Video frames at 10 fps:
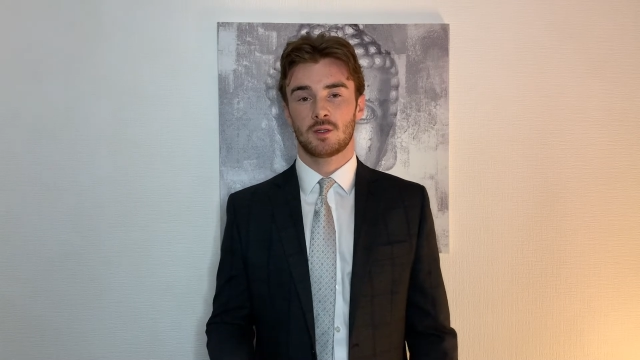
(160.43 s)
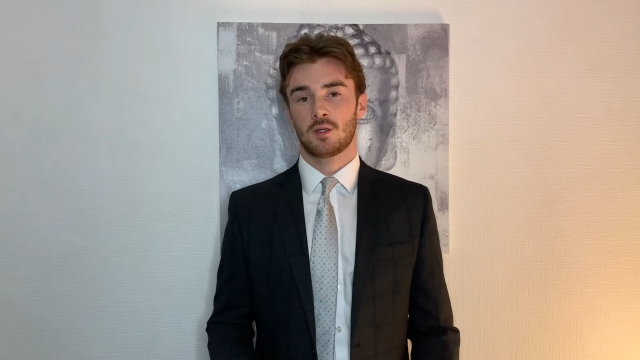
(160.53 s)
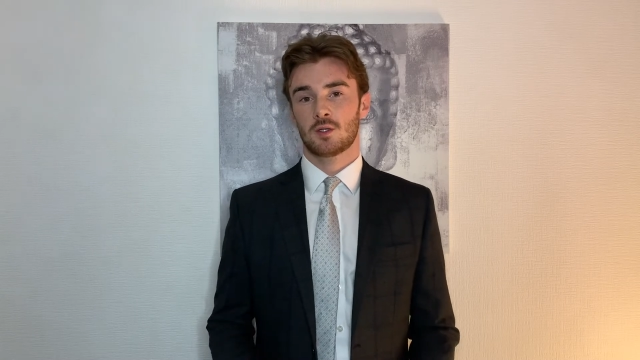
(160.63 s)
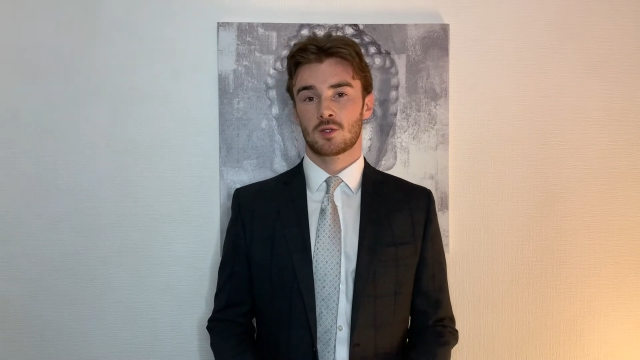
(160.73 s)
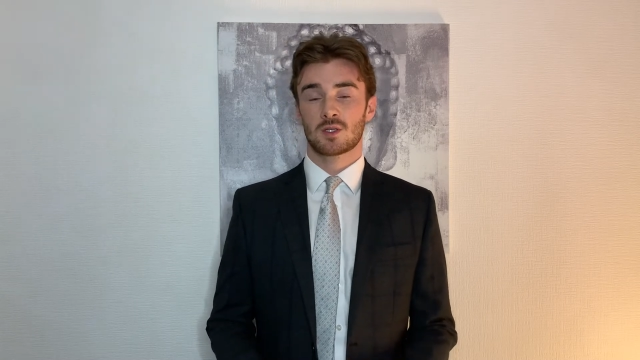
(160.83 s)

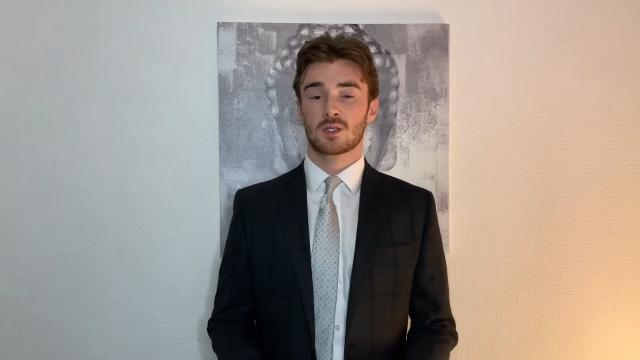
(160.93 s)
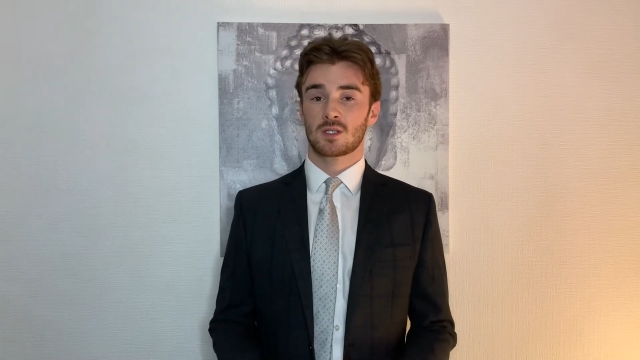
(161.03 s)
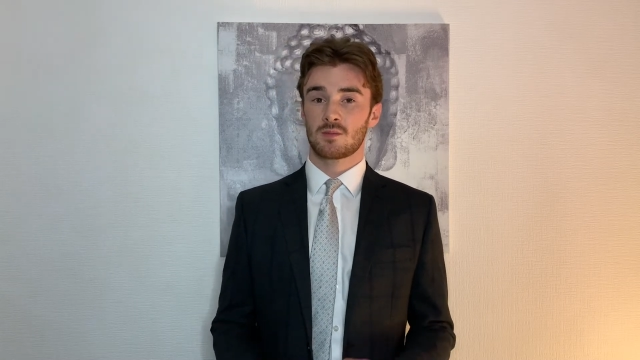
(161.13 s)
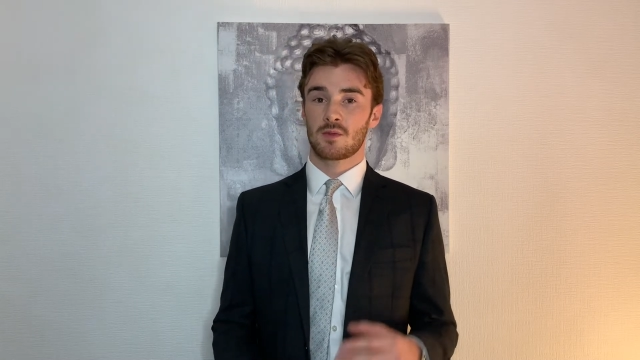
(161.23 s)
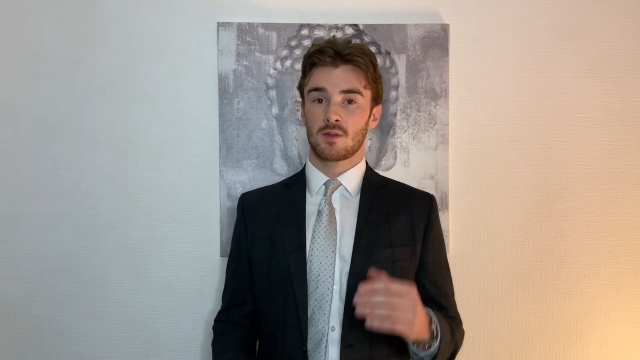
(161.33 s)
So this is
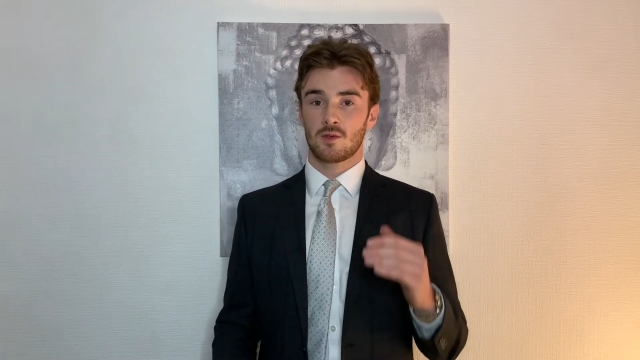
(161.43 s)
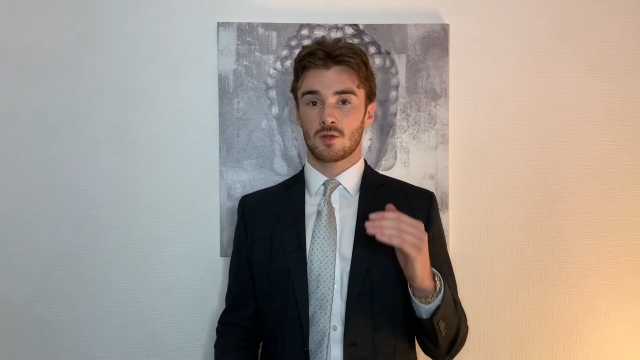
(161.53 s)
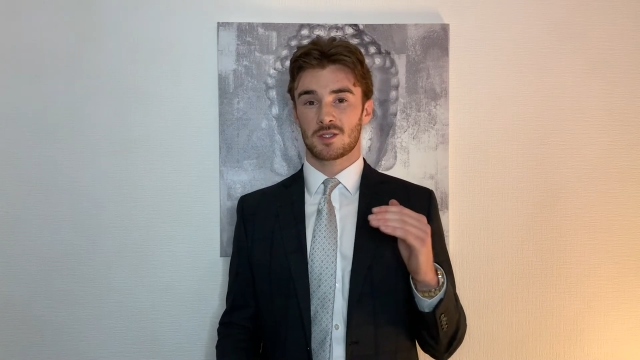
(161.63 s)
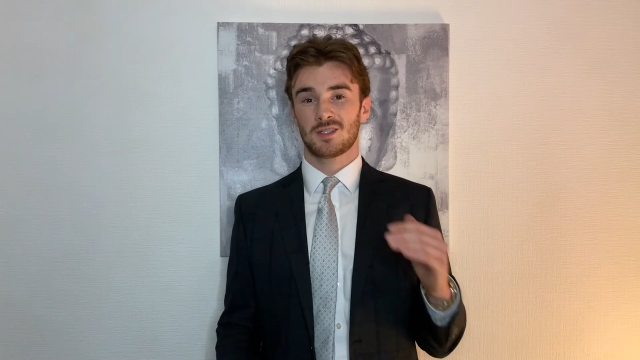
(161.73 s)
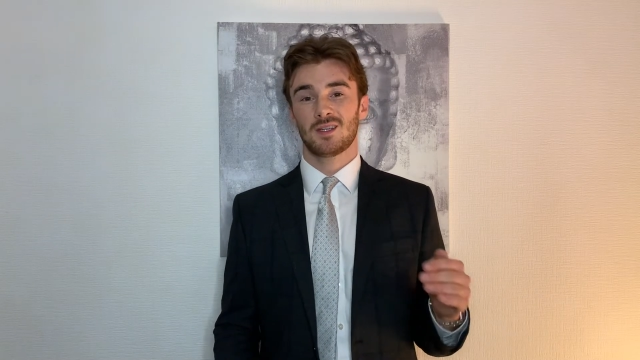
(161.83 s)
something that your
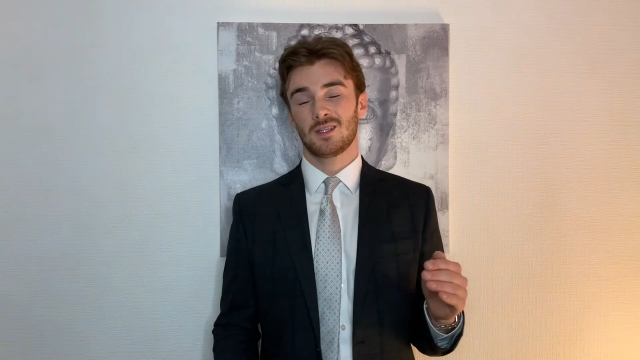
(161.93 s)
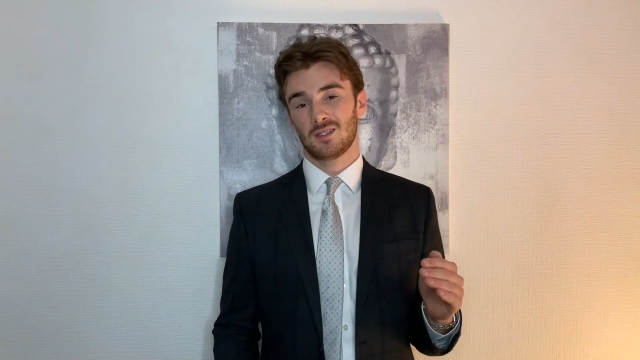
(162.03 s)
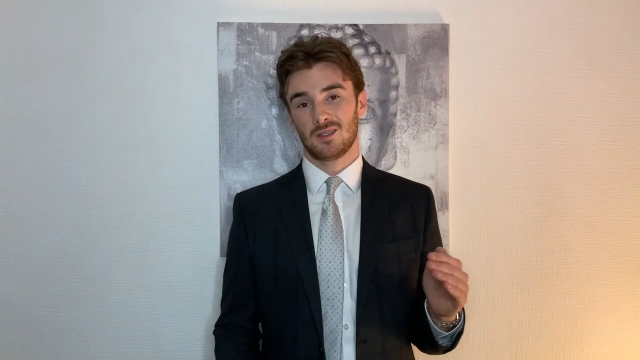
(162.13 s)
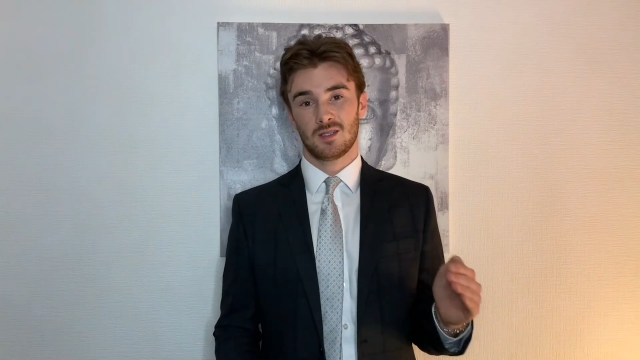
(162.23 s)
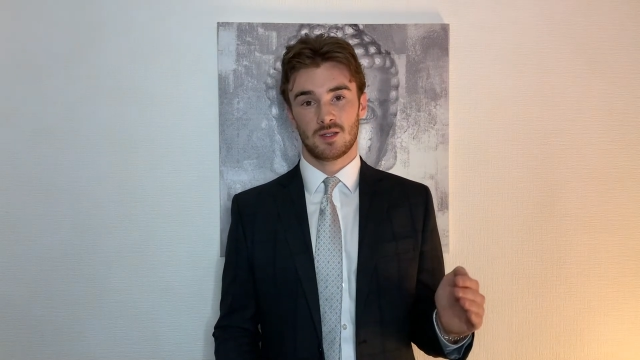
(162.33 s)
estate agent
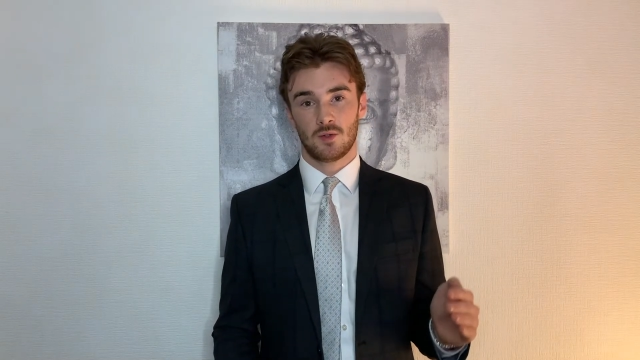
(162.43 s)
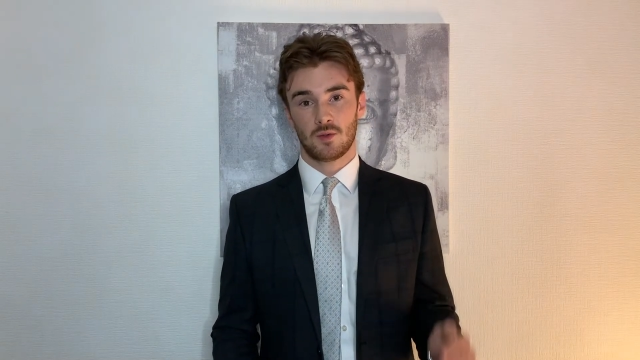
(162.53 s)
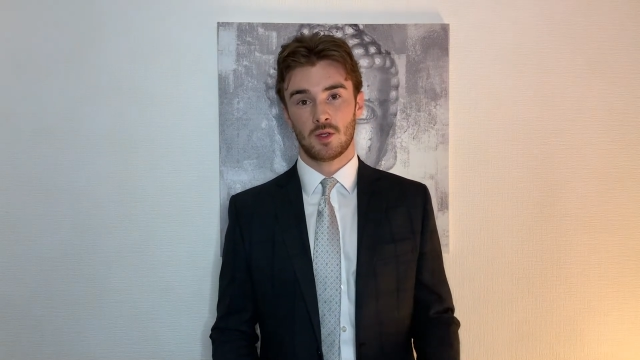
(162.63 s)
needs to do.